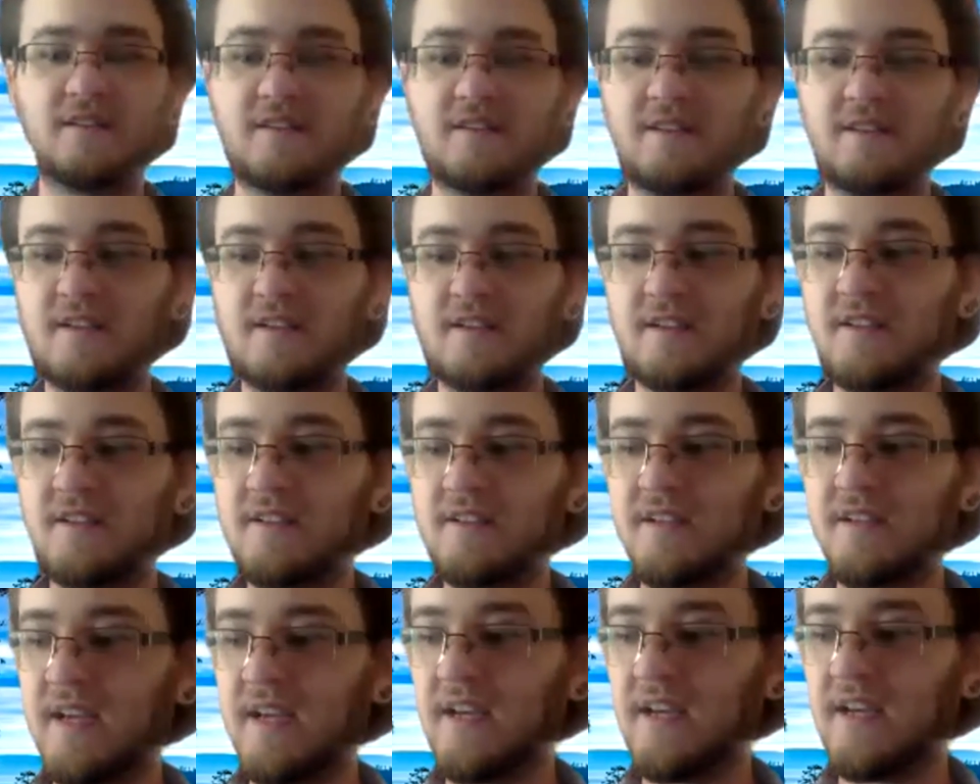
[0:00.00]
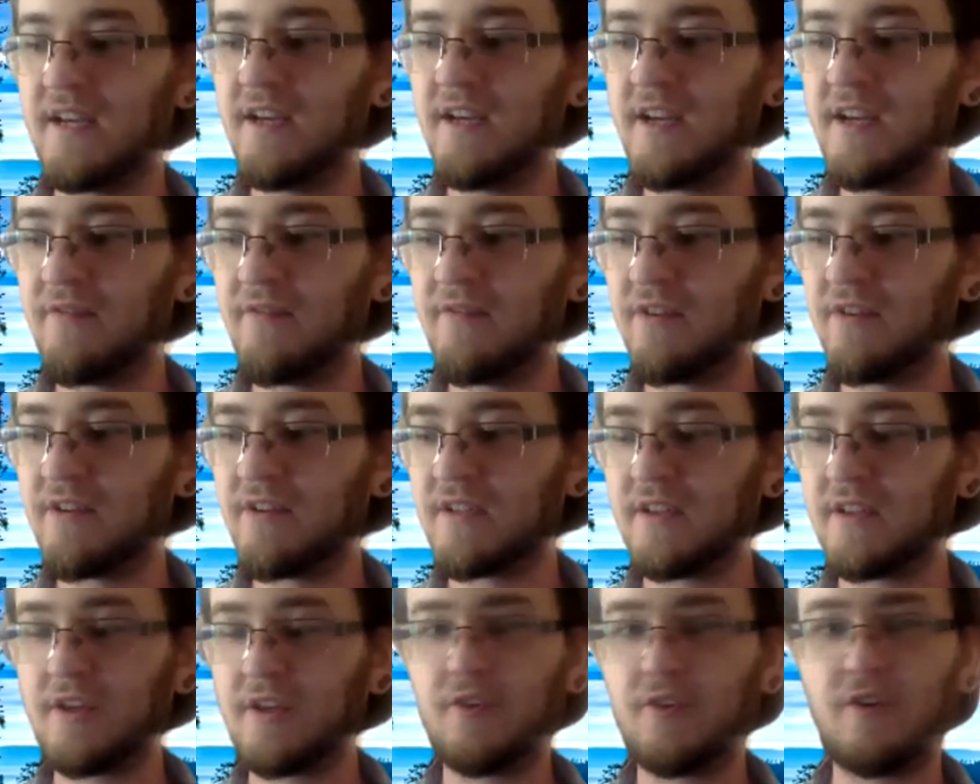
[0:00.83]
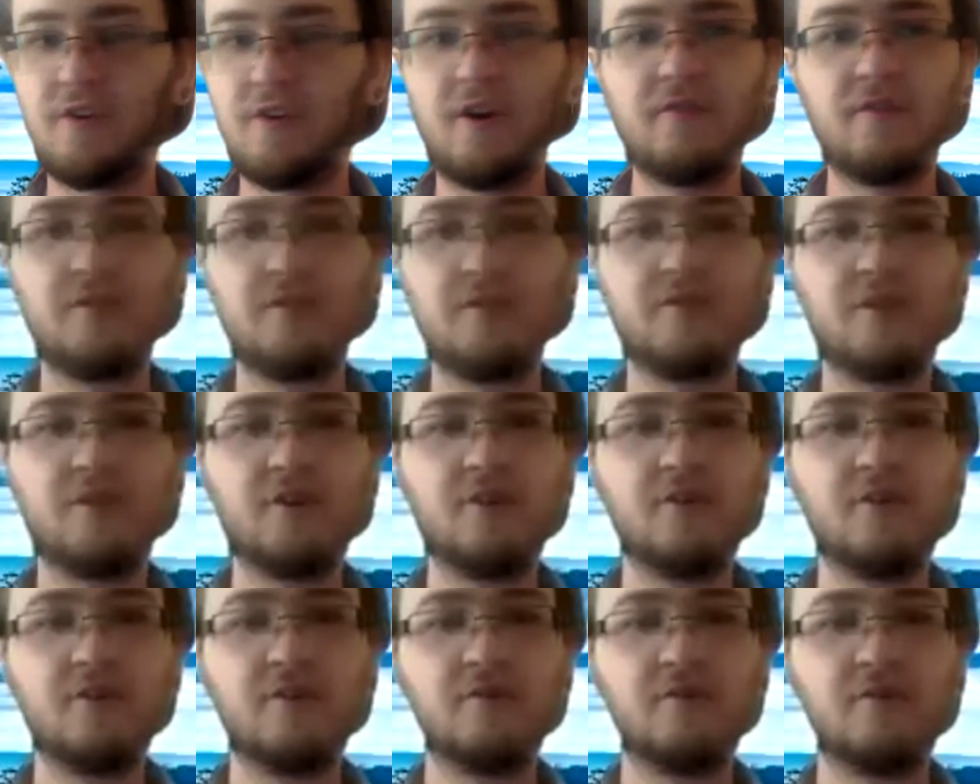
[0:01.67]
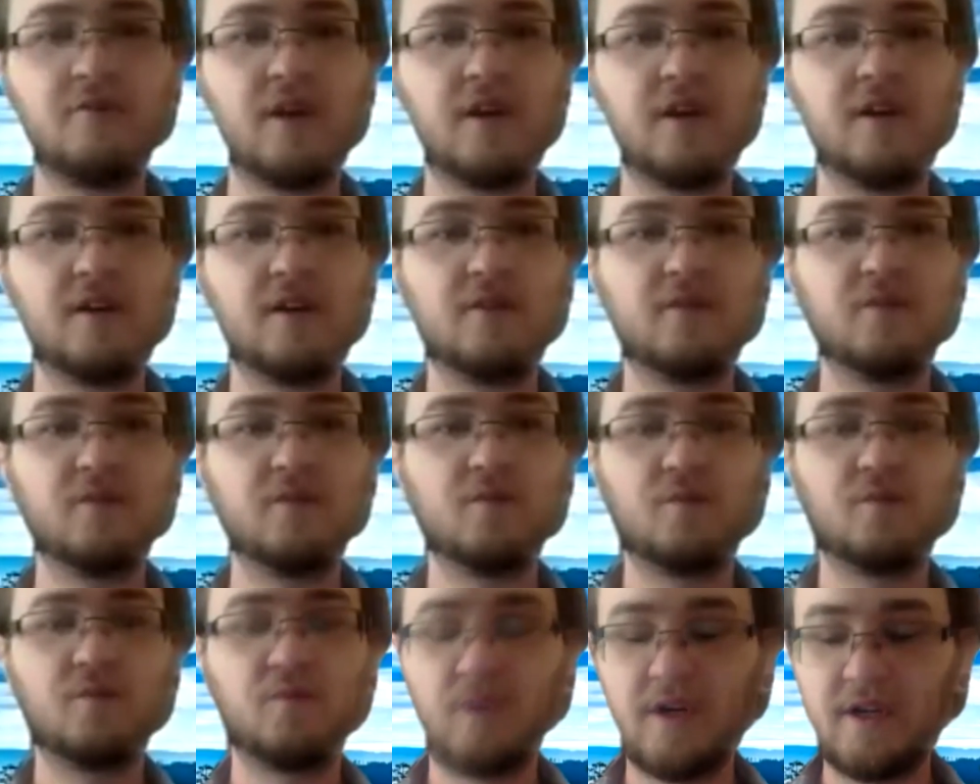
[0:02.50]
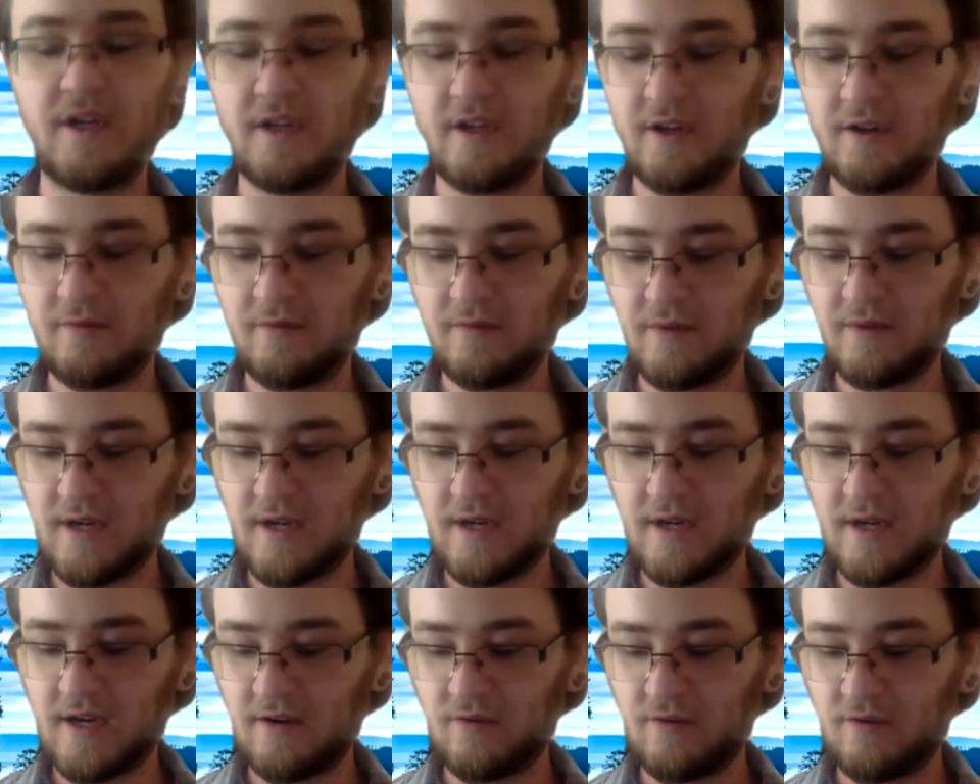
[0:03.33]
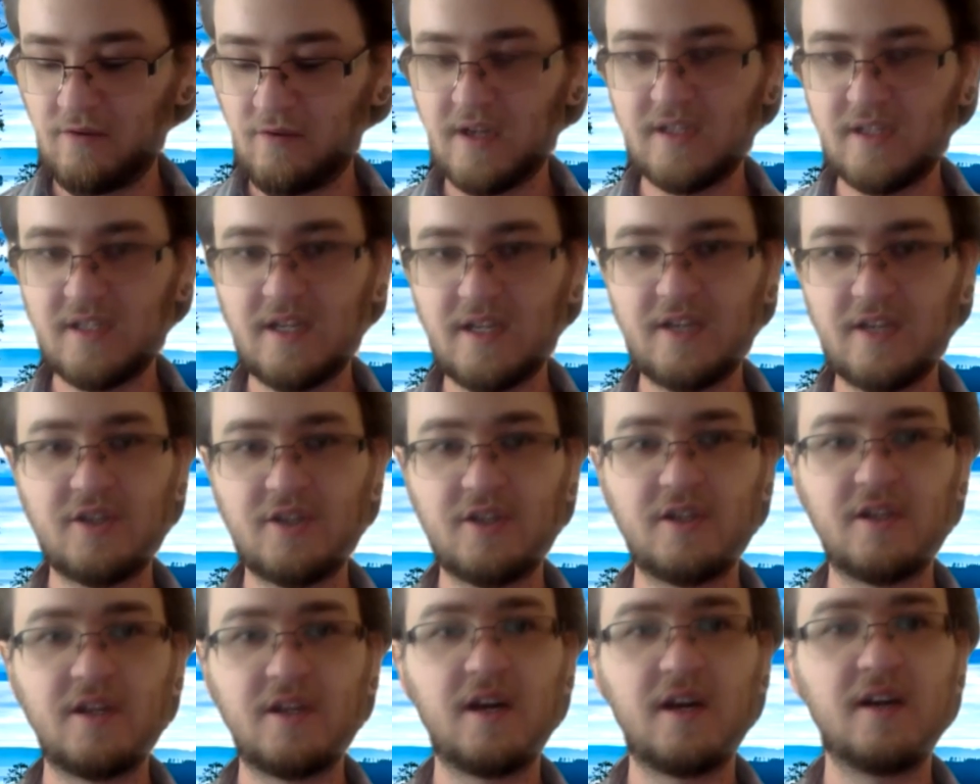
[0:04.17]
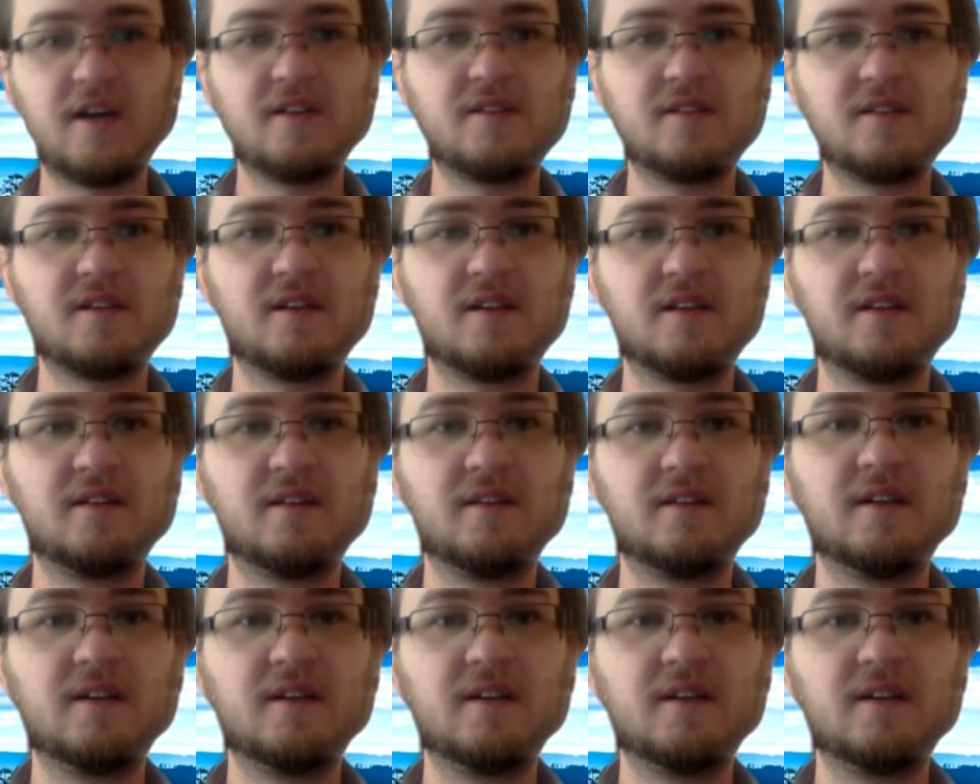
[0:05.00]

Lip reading: to see. Can you give us a little overview of what your organization does and